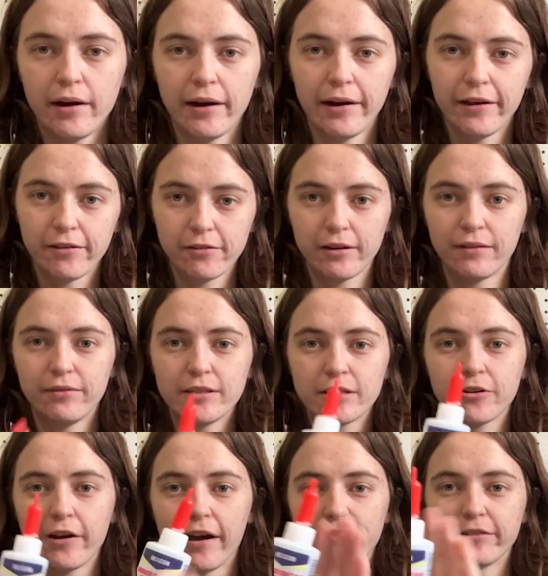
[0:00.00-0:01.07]
I also have this
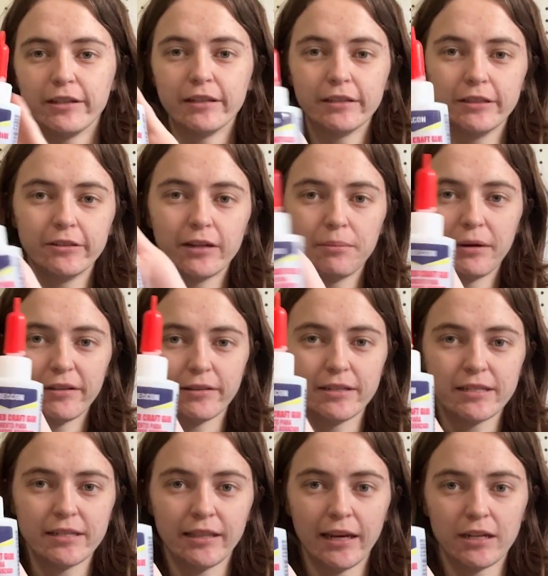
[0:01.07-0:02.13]
crafting glue. I bought
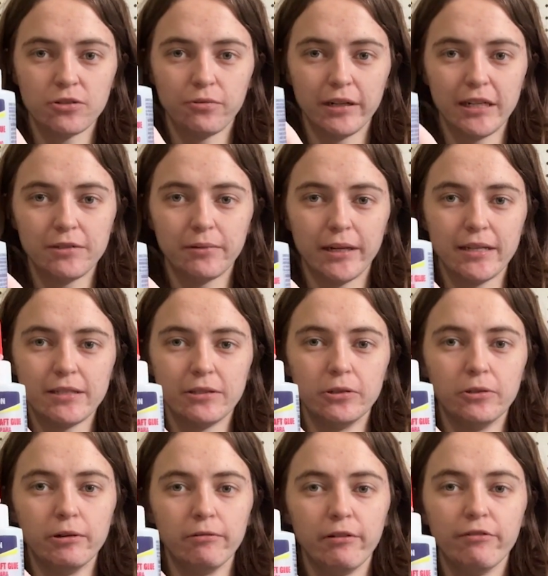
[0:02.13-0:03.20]
this in like
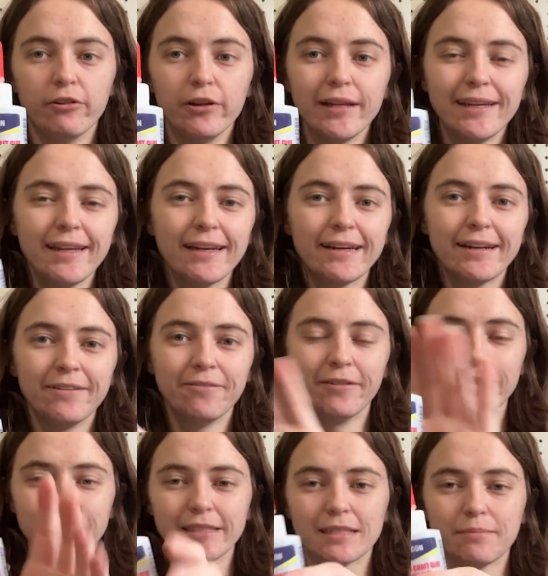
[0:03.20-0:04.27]
2022 and we've only needed it
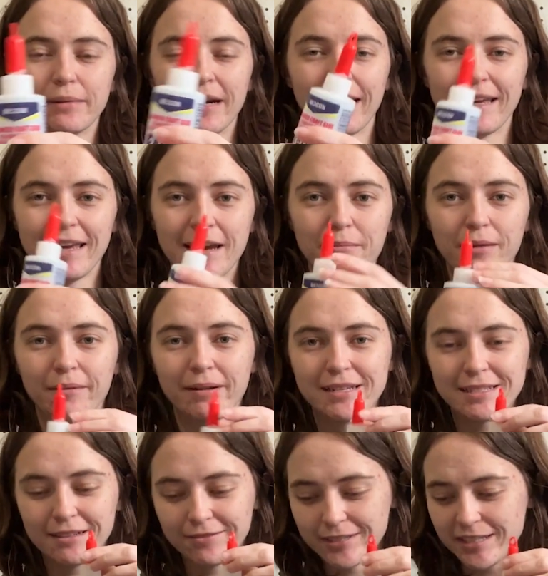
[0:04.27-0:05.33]
once, but I can't bring
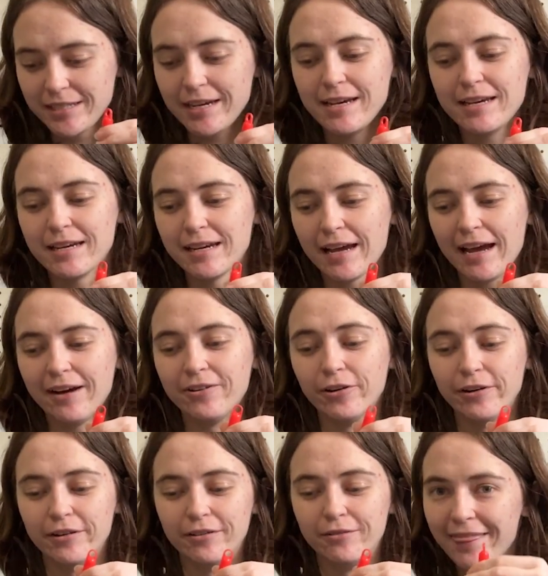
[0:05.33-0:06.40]
myself to take it out
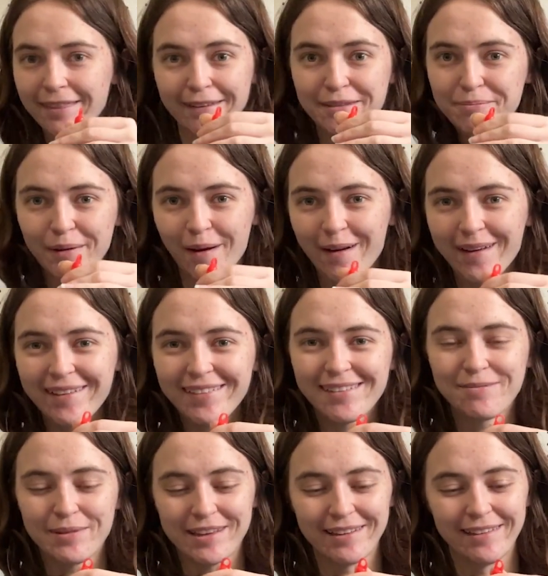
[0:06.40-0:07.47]
of this box
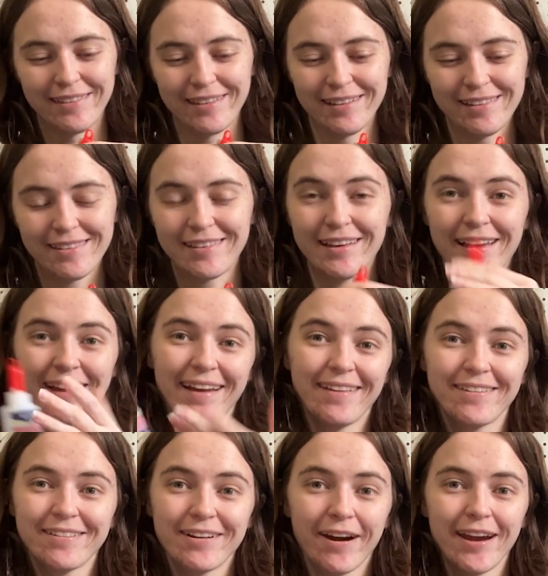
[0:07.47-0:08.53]
because it's
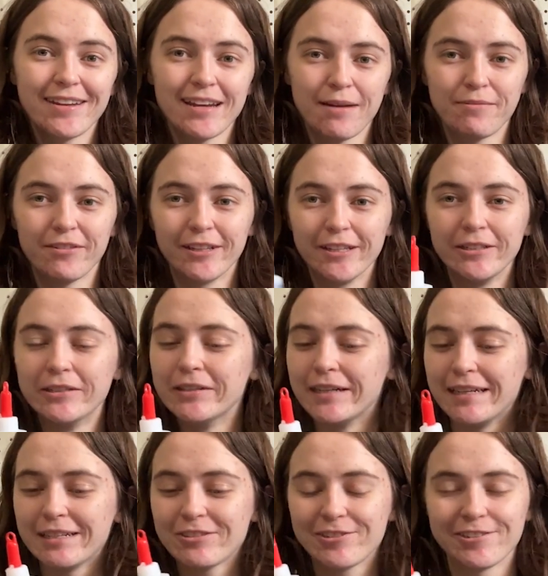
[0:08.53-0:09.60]
a great type of glue.
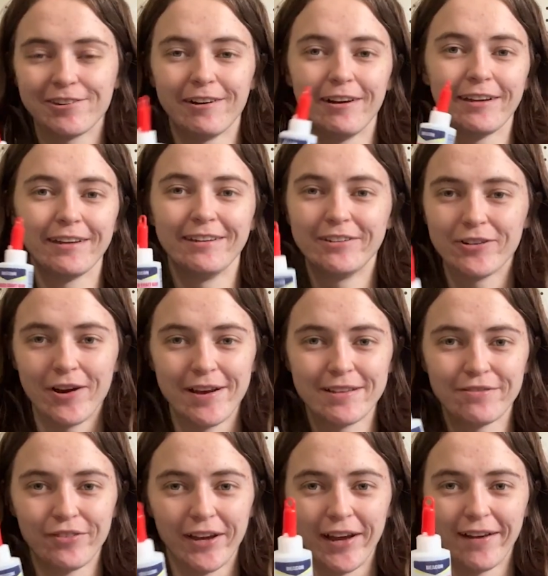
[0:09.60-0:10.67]
It's strong, it
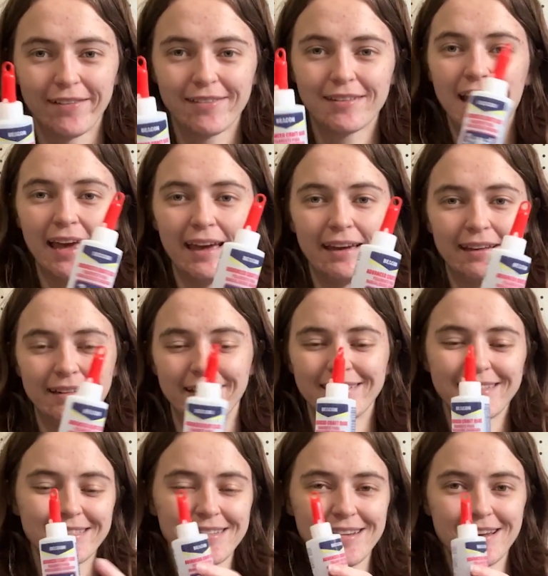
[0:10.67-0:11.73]
dries fast, and it
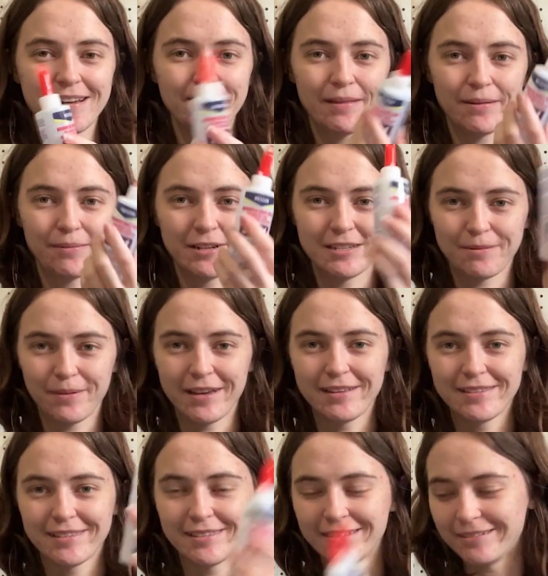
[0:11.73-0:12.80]
doesn't take up that much
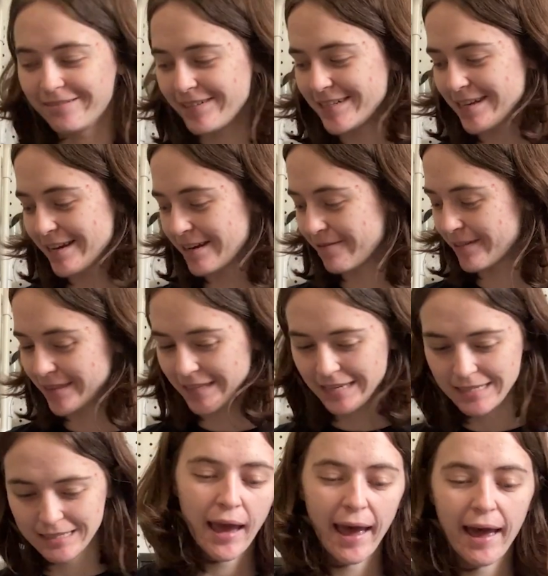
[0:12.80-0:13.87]
space, so we take it with
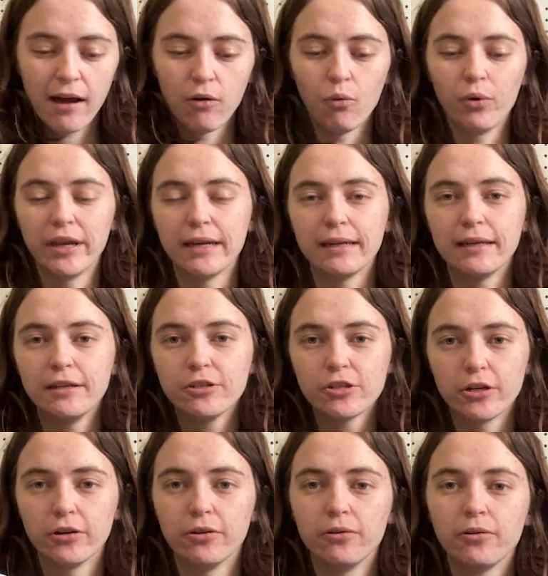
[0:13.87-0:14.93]
us. At windy
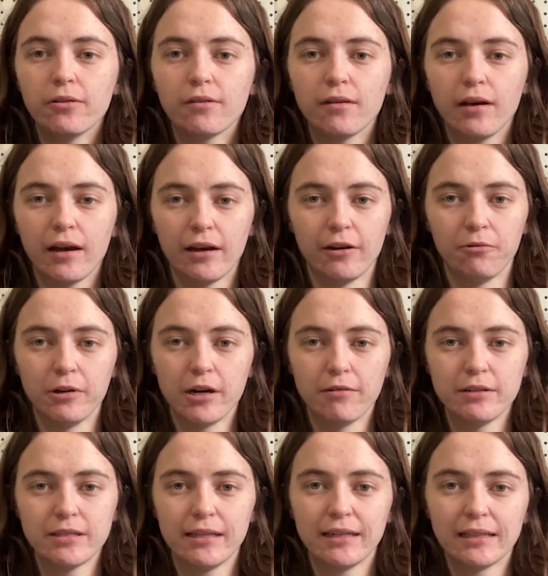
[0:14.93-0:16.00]
shows, we
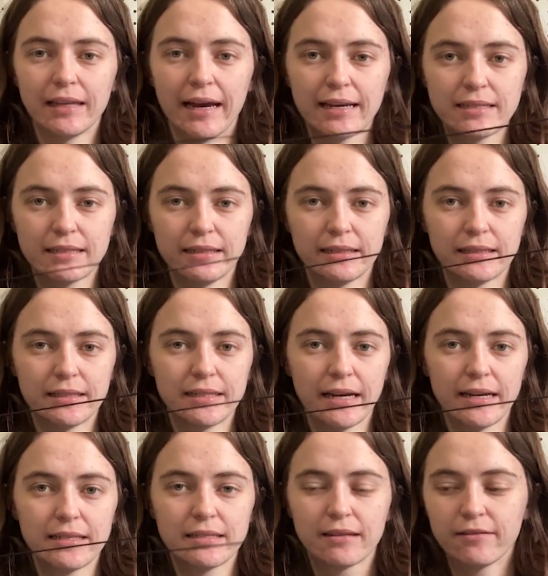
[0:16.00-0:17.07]
always need elastic to
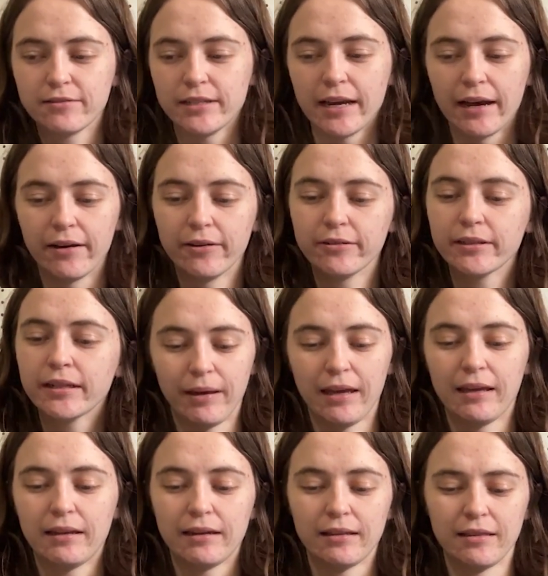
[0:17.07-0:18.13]
tie stuff down,
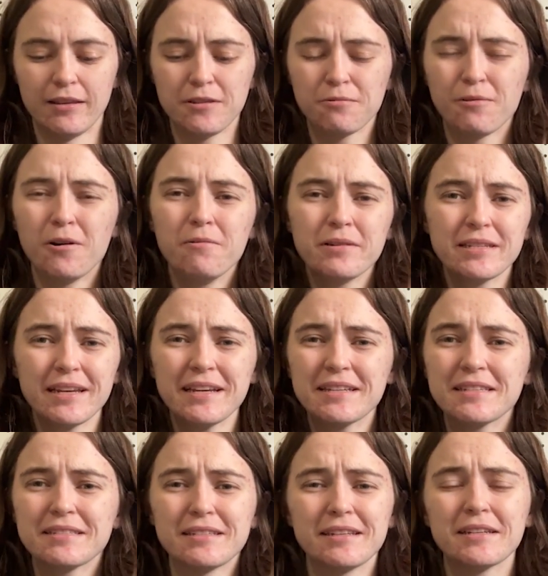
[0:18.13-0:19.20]
and this roll was like
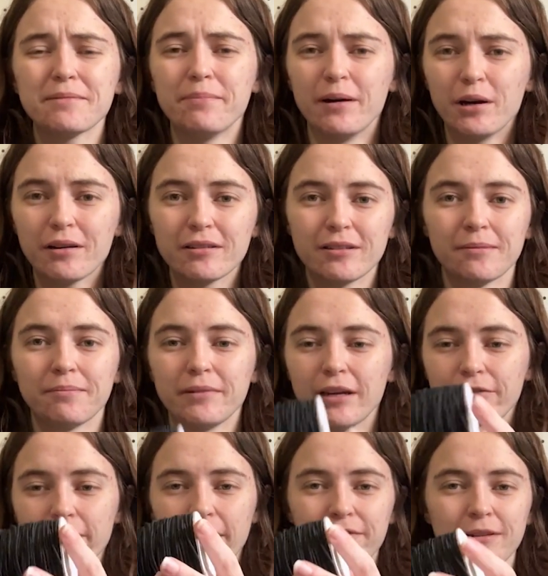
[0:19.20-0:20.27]
$6 and I'm
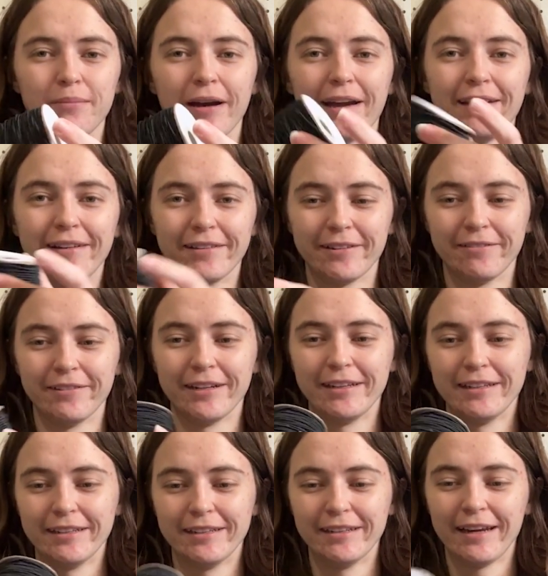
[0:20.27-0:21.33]
never gonna have to buy another one
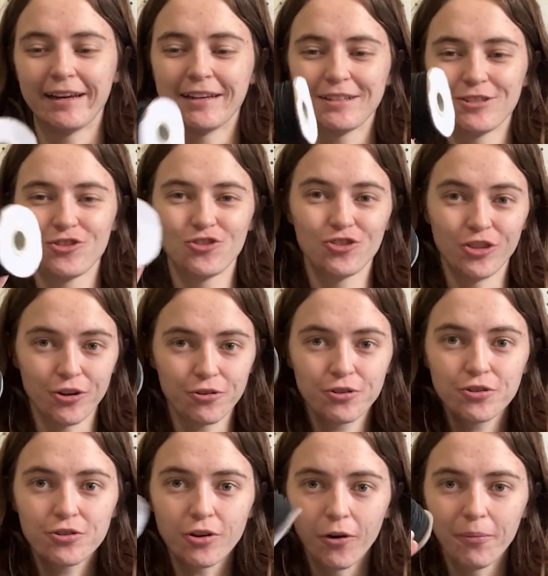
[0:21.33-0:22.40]
again. Like there's
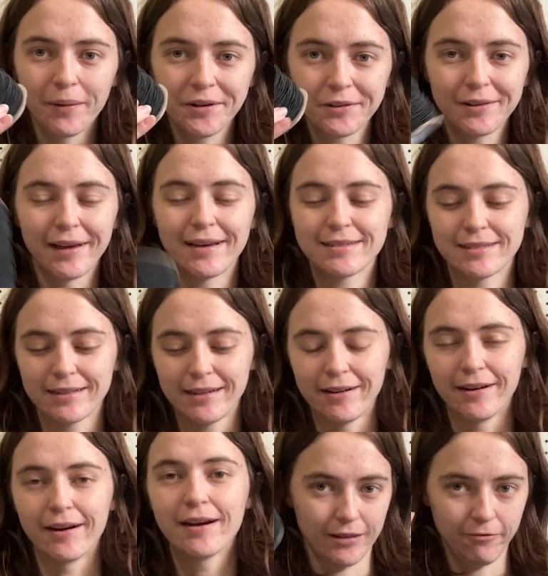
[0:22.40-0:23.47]
so much elastic
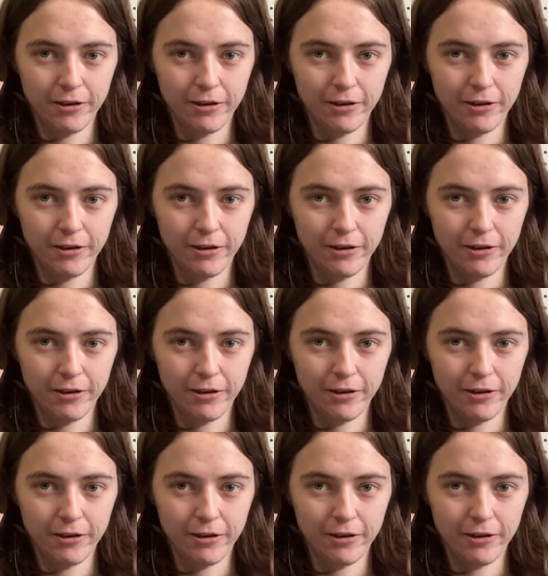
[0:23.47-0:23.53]
here.